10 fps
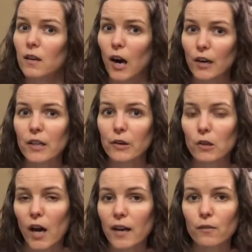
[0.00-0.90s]
aren't there a
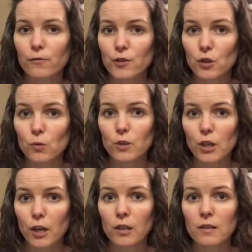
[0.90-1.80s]
lot of shoe
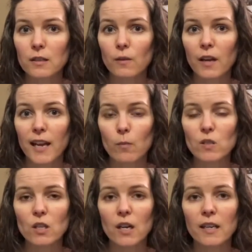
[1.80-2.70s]
returns on
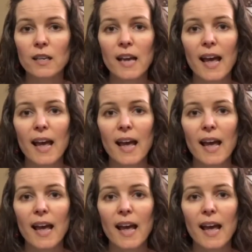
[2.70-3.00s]
Amazon